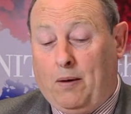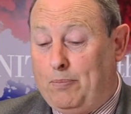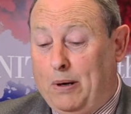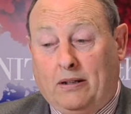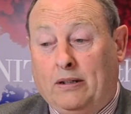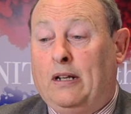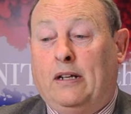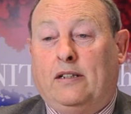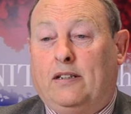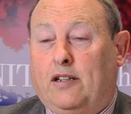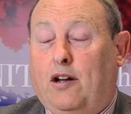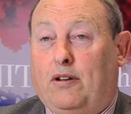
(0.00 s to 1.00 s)
But
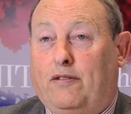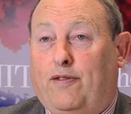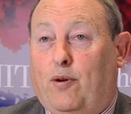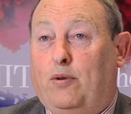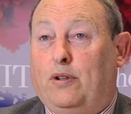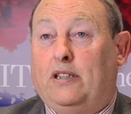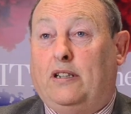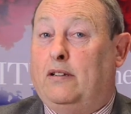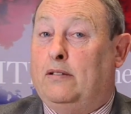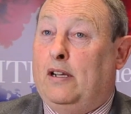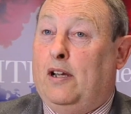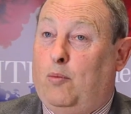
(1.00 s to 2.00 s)
going forward,
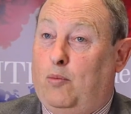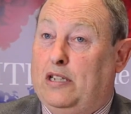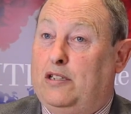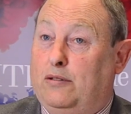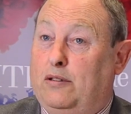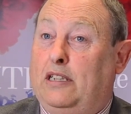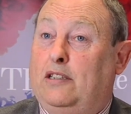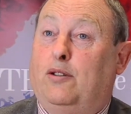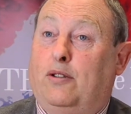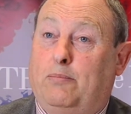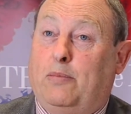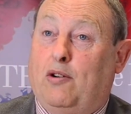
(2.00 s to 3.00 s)
we do need
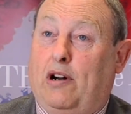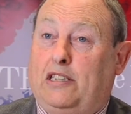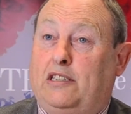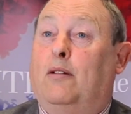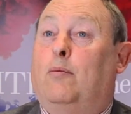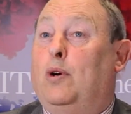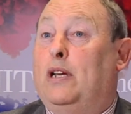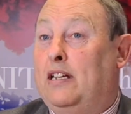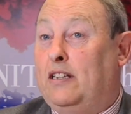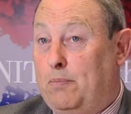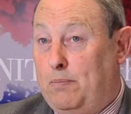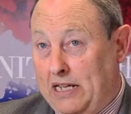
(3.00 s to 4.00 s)
good immigration. We
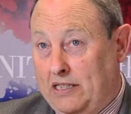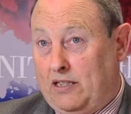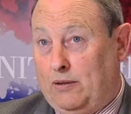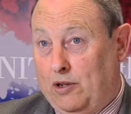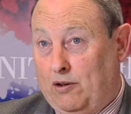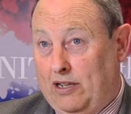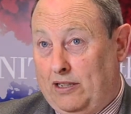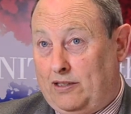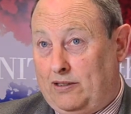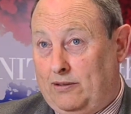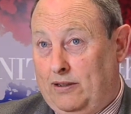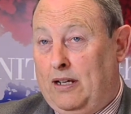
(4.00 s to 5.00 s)
need the best immigration.
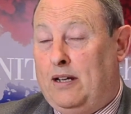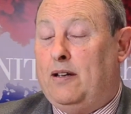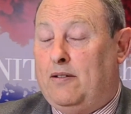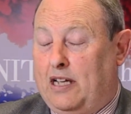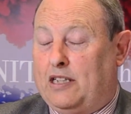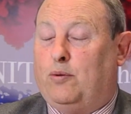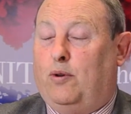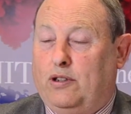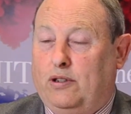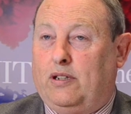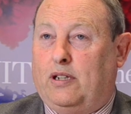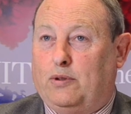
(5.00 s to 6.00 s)
That's what
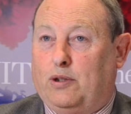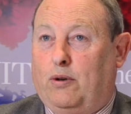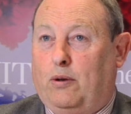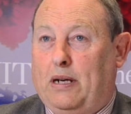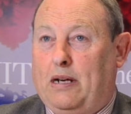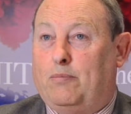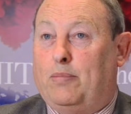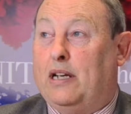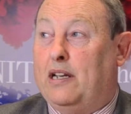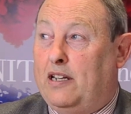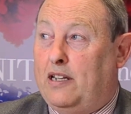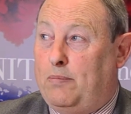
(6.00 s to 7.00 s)
UKIP's all about,
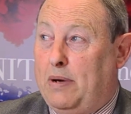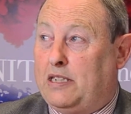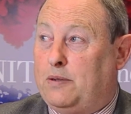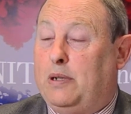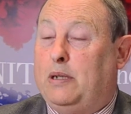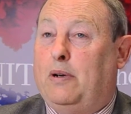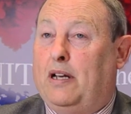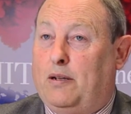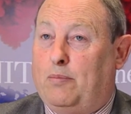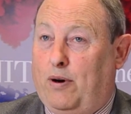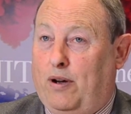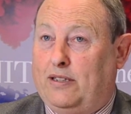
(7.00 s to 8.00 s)
bringing in the best people and the
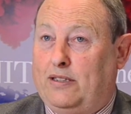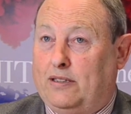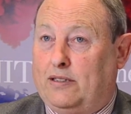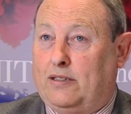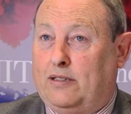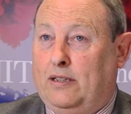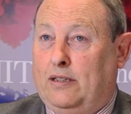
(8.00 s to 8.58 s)
brightest.